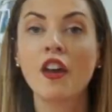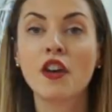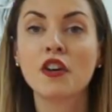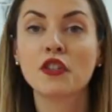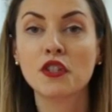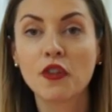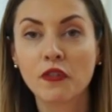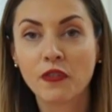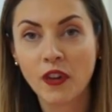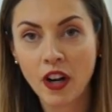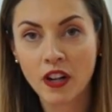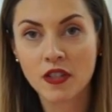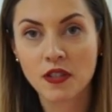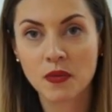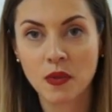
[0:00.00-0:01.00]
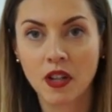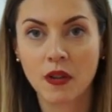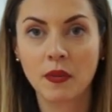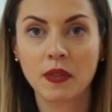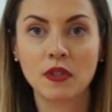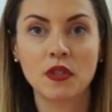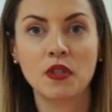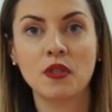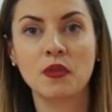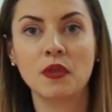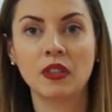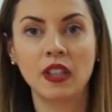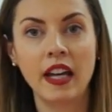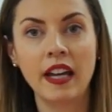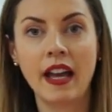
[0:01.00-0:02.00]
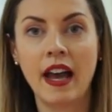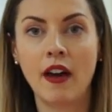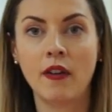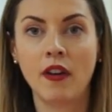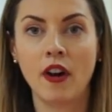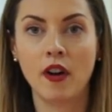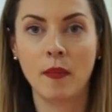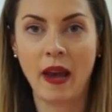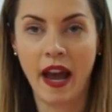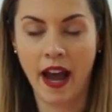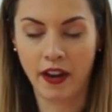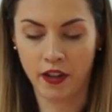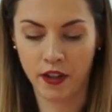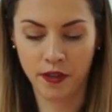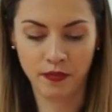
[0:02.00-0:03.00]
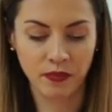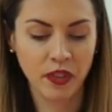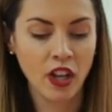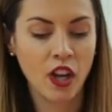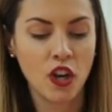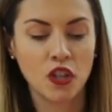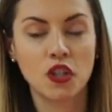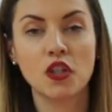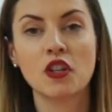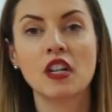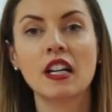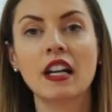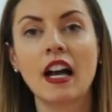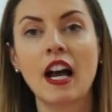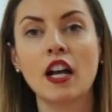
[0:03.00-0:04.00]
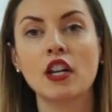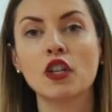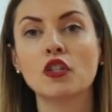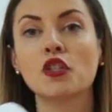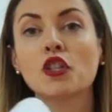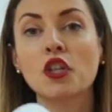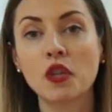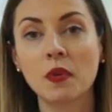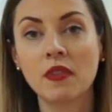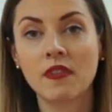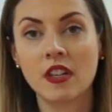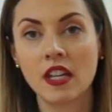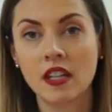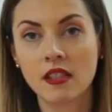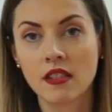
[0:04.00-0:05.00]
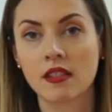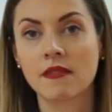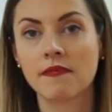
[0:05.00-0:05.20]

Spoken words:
So first, we're going to lay out our pattern. So you're gonna cut 2 of these